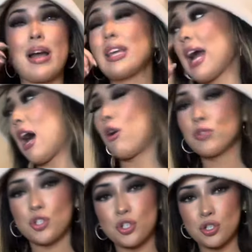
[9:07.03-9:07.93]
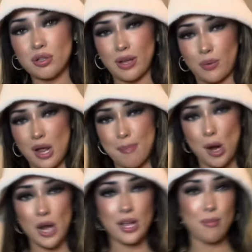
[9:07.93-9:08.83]
My couch, like when I
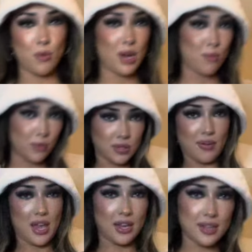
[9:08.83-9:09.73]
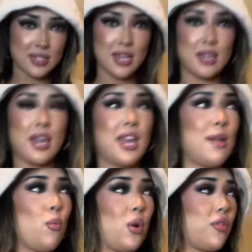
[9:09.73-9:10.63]
bought it, when I moved to Vegas, it
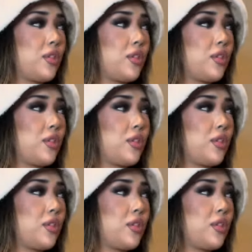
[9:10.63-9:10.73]
came with